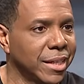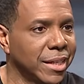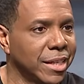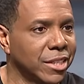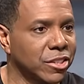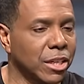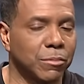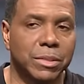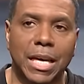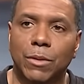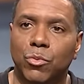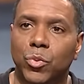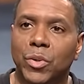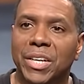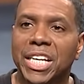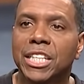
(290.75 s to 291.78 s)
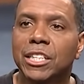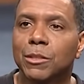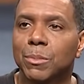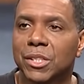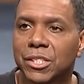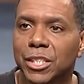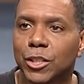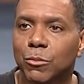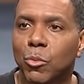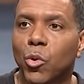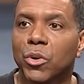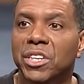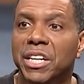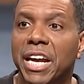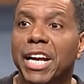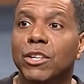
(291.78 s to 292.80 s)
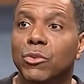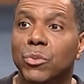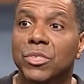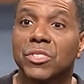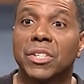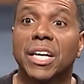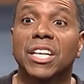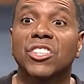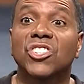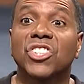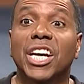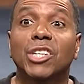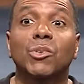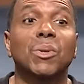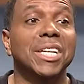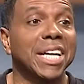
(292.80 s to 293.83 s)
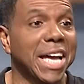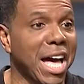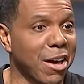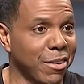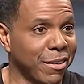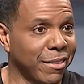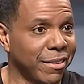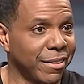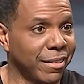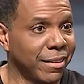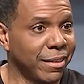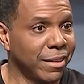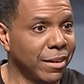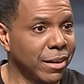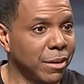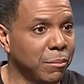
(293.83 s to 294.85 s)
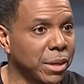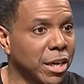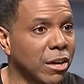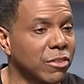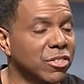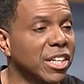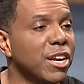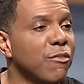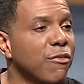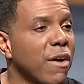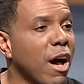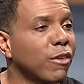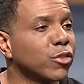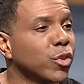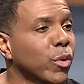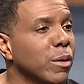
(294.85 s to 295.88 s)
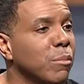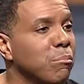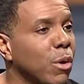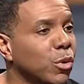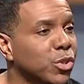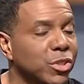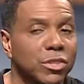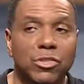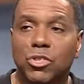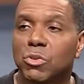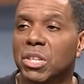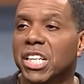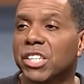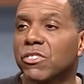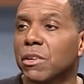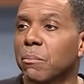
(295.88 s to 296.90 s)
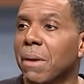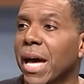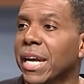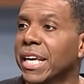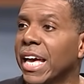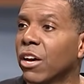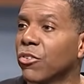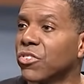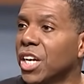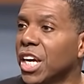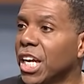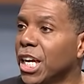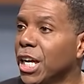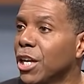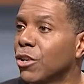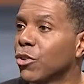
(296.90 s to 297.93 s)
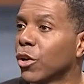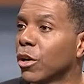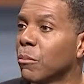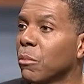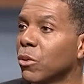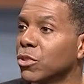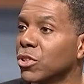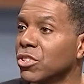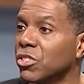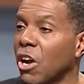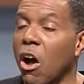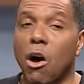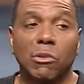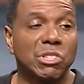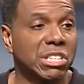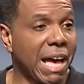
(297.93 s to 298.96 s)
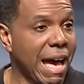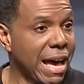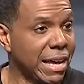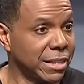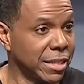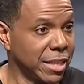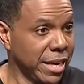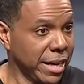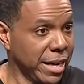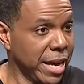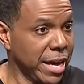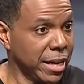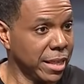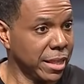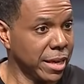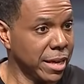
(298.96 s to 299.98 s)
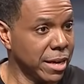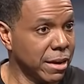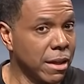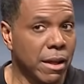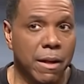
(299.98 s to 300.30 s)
And sometimes real intimacy is more dangerous than a sexual encounter. because it involves your emotions. You let somebody else in. Your emotions are all tied to that kind of thing.